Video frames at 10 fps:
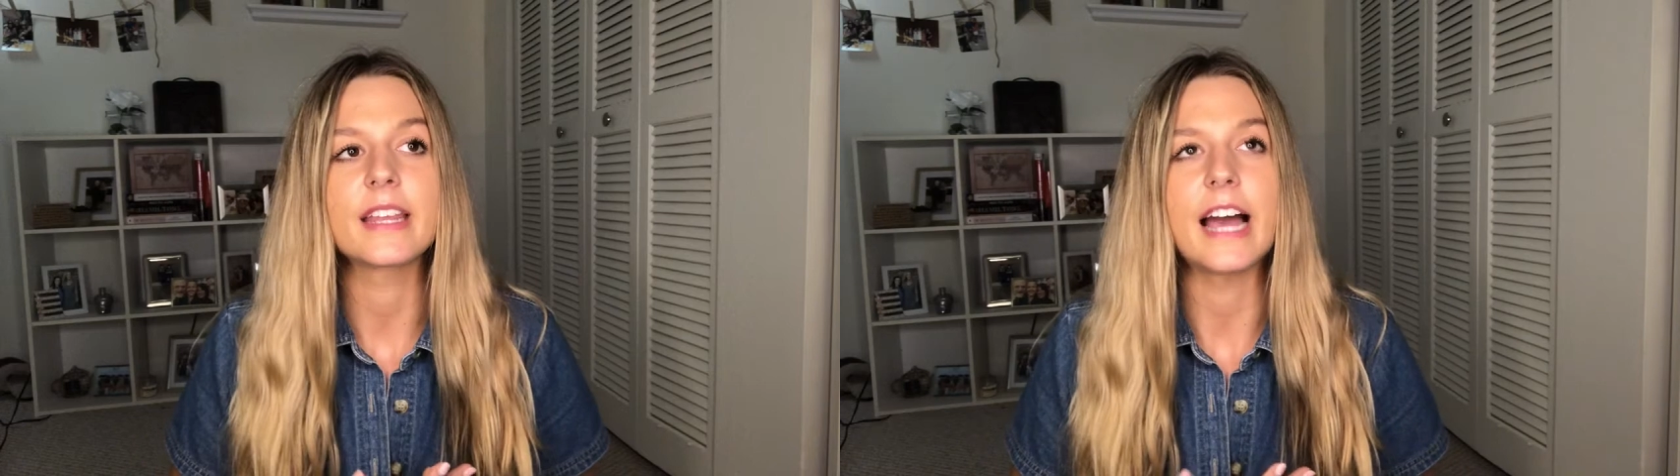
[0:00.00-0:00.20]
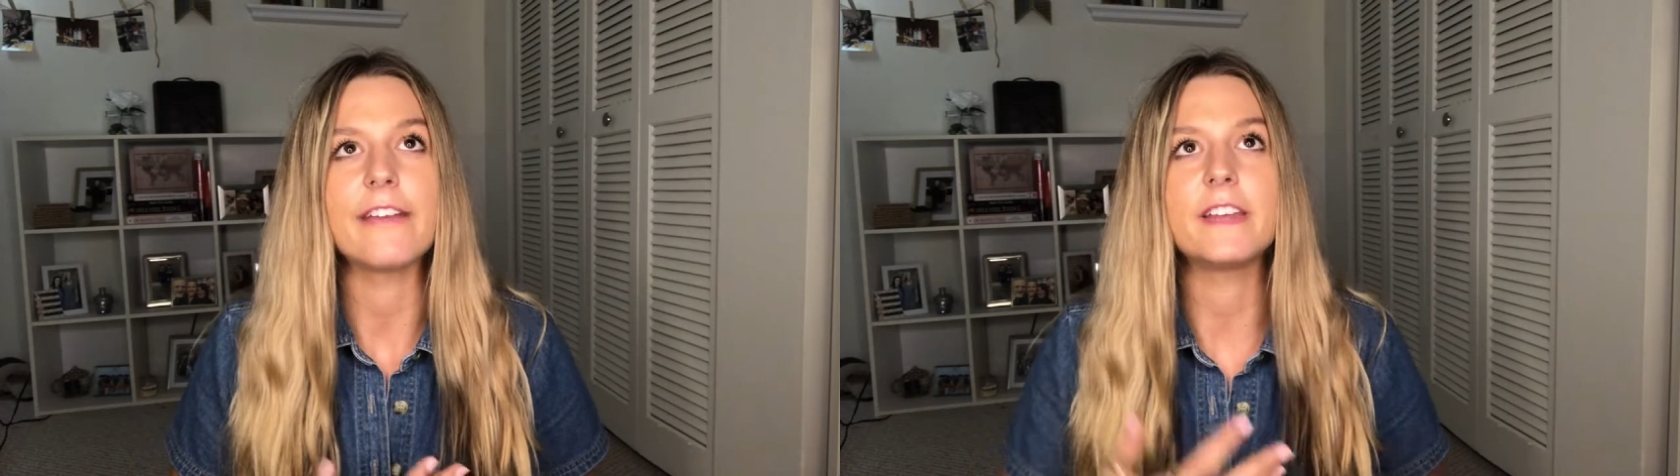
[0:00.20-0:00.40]

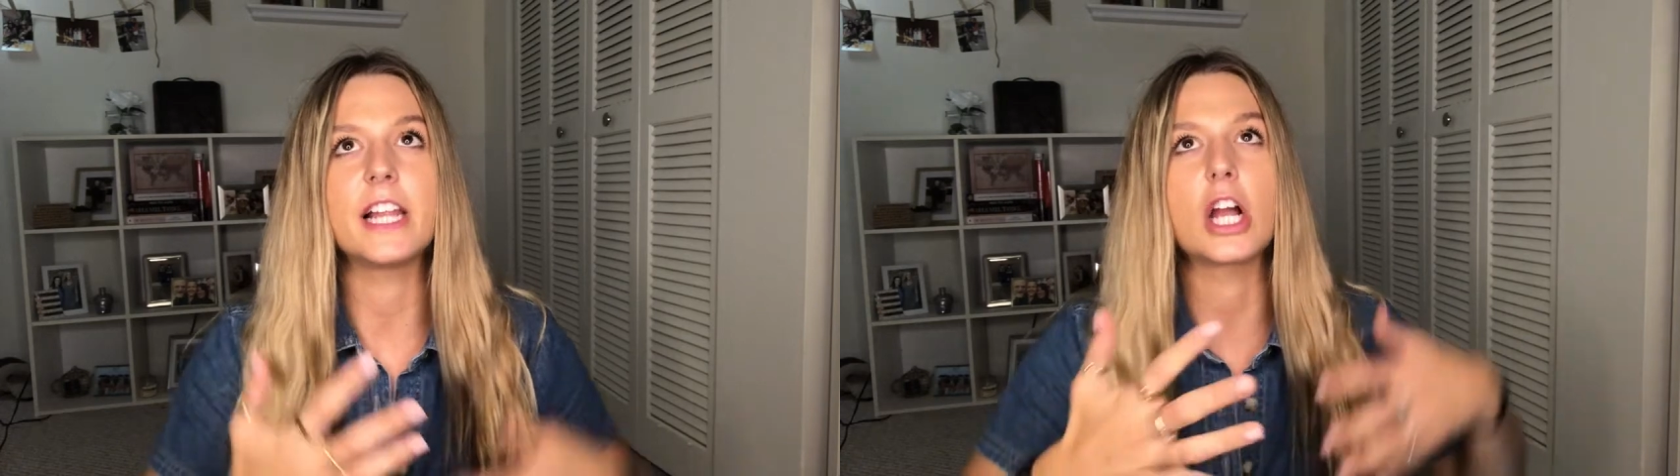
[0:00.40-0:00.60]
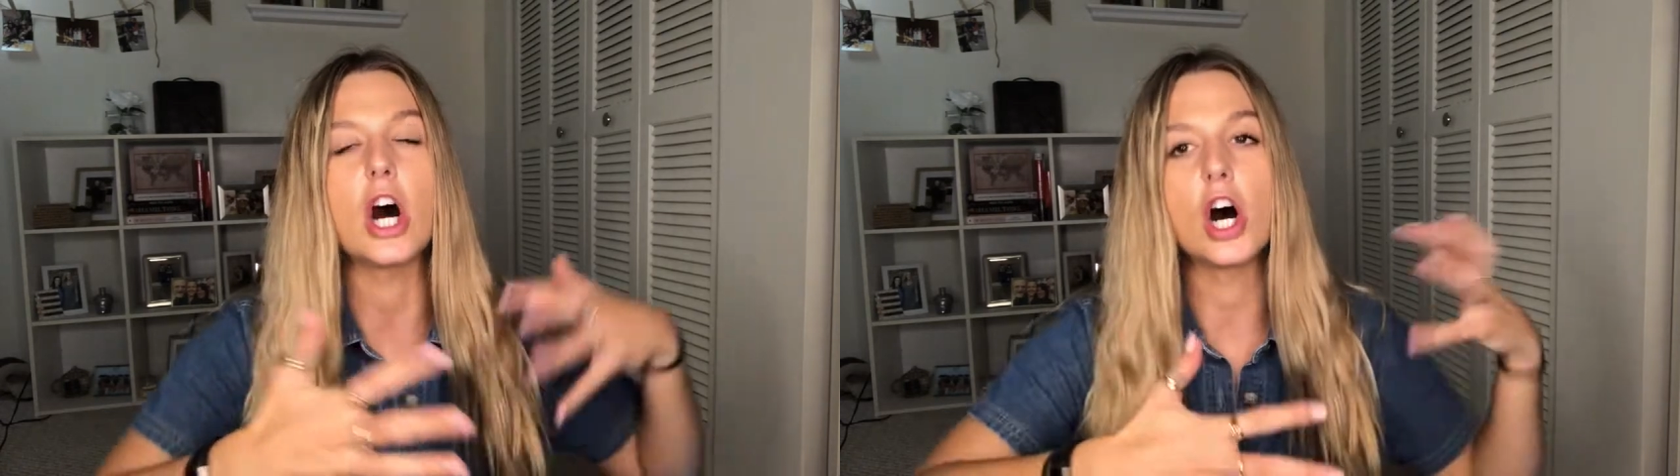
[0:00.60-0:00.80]
I feel
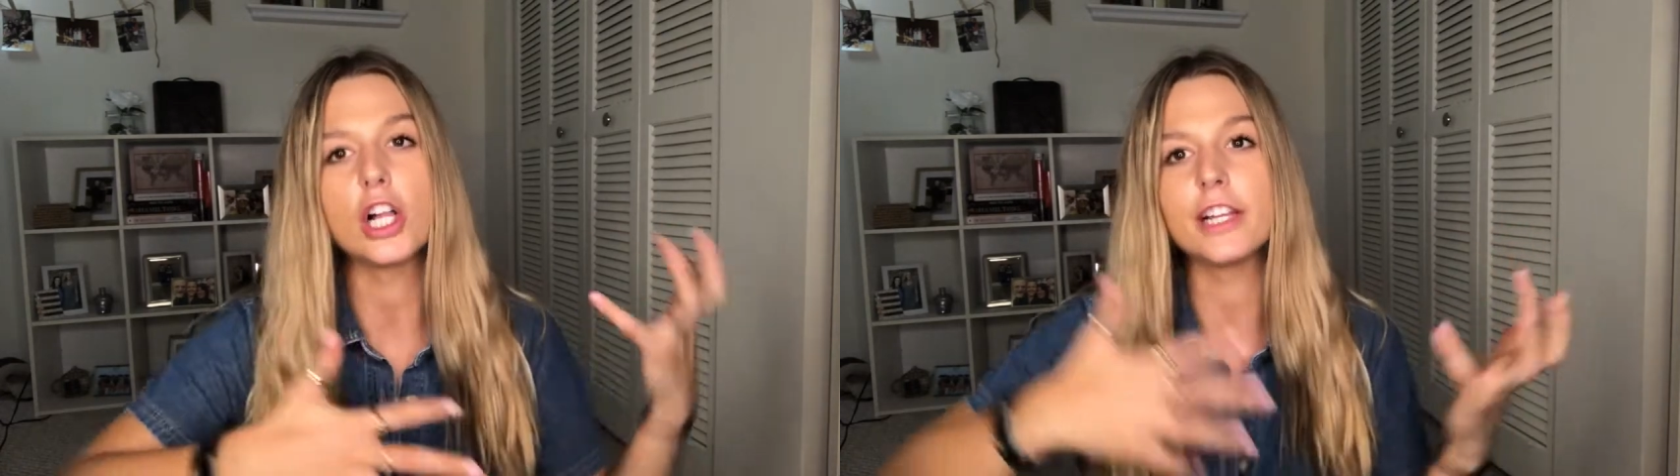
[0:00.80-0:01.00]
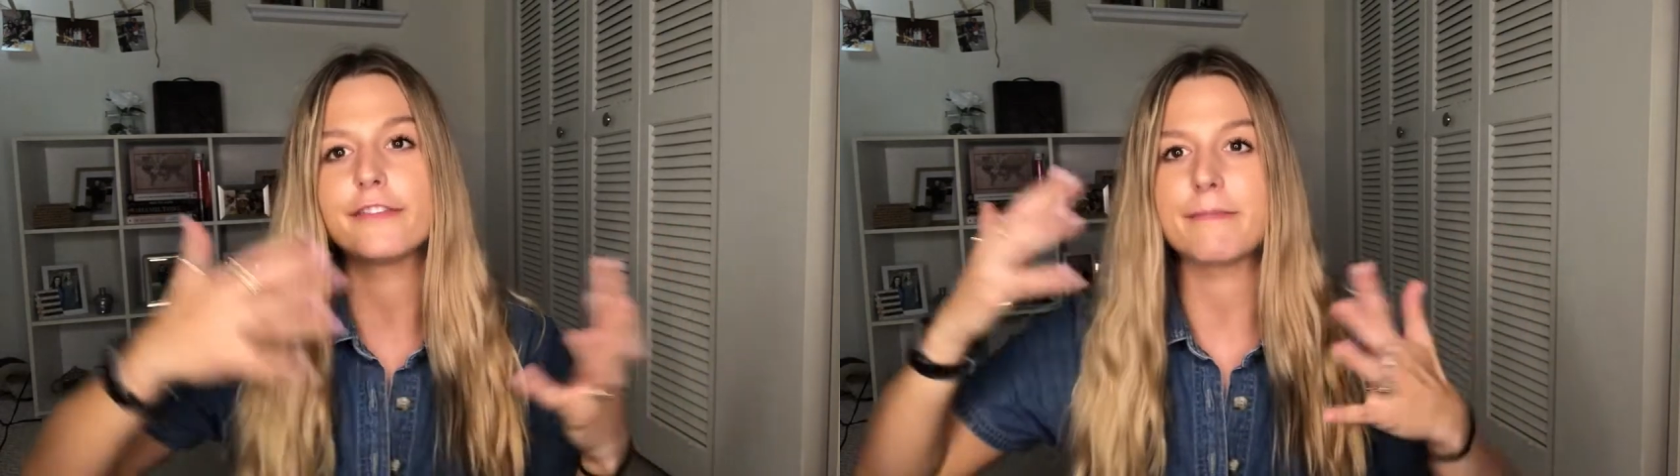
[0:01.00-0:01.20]

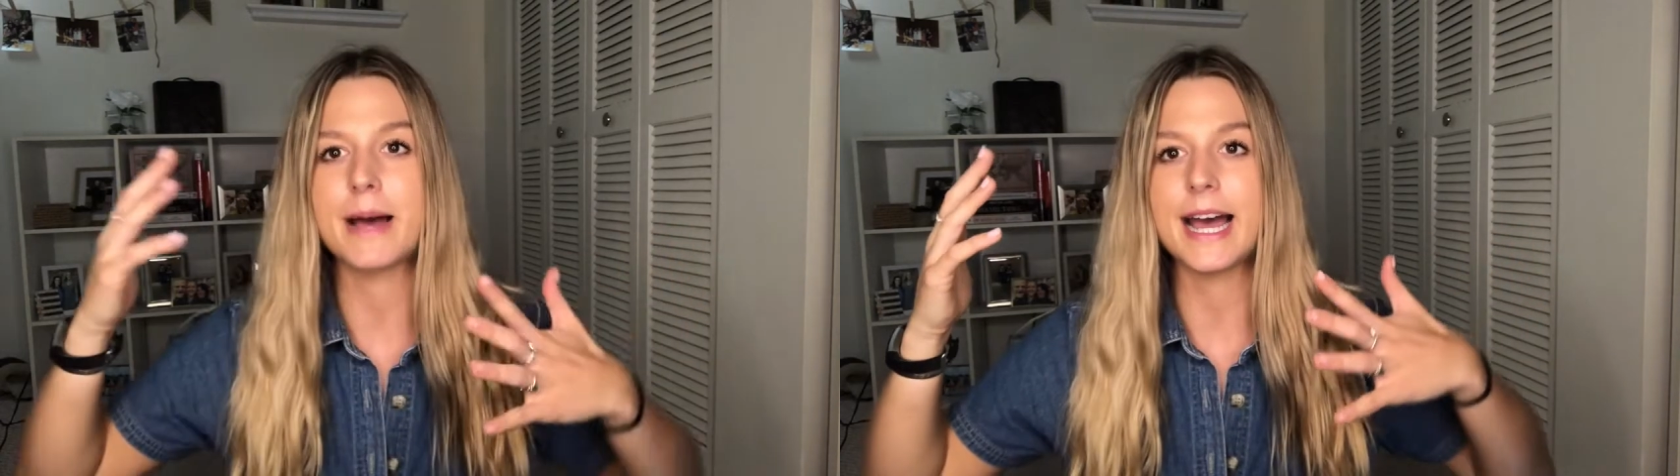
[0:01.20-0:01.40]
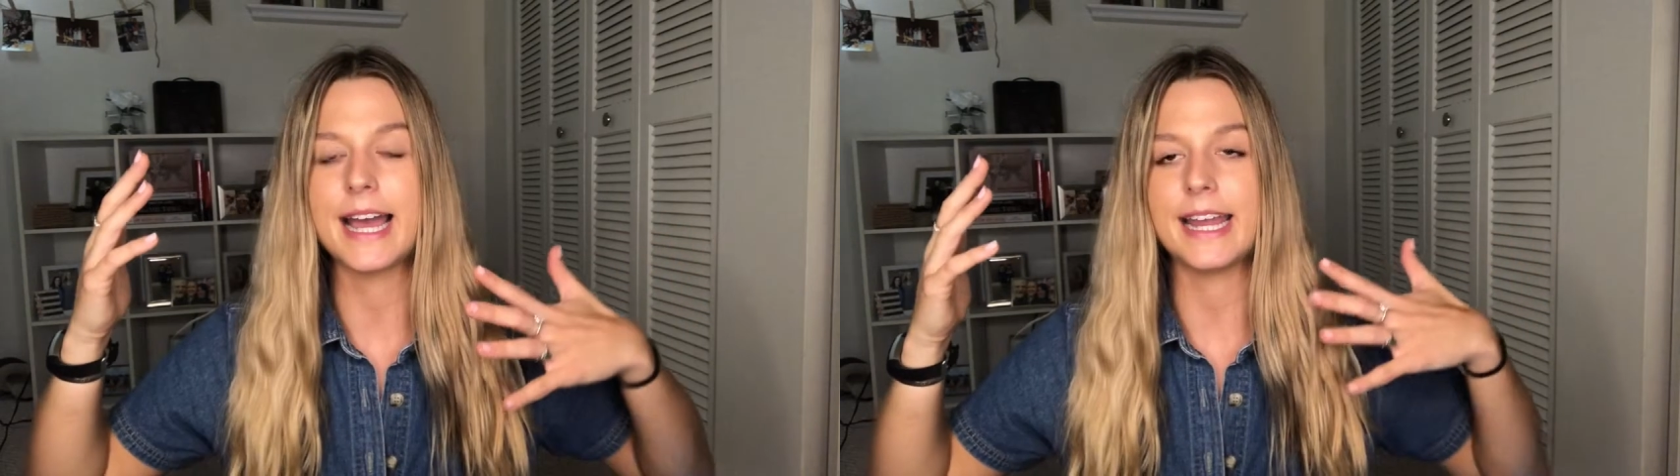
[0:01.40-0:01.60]
all of
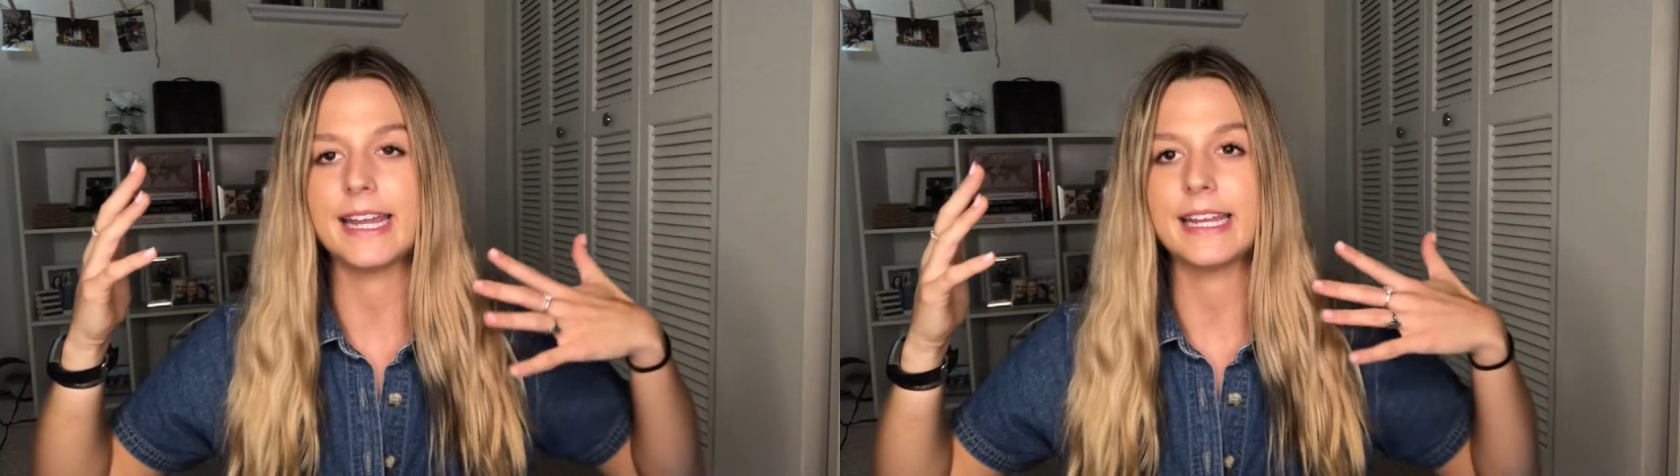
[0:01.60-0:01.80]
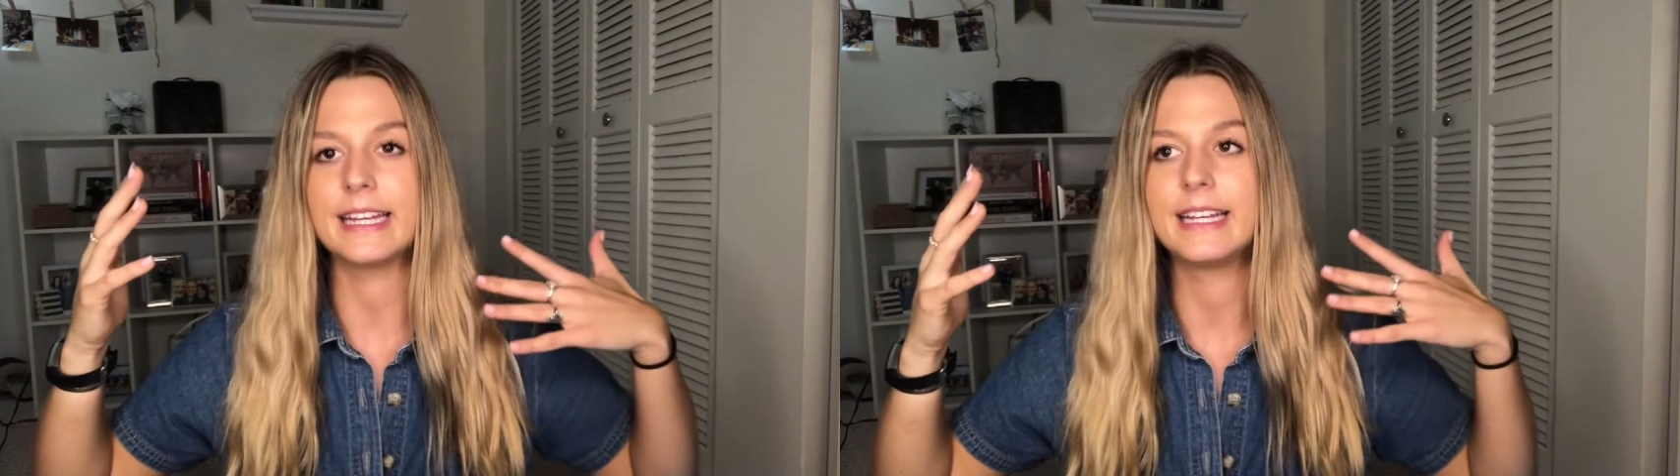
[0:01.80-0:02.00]

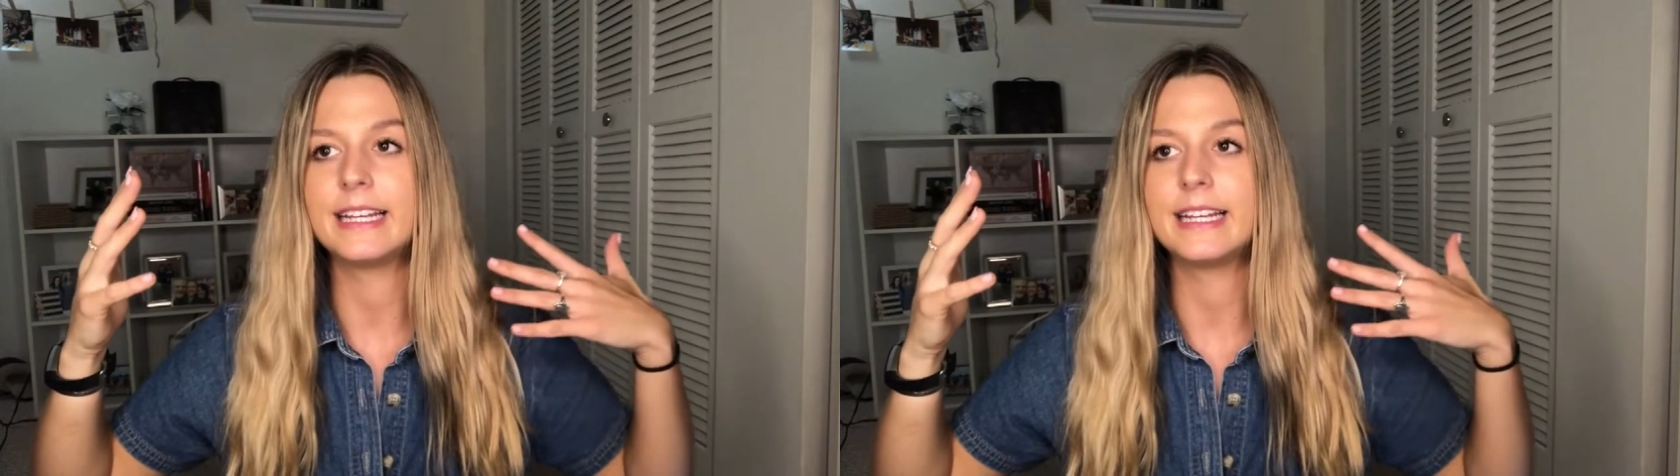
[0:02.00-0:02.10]
my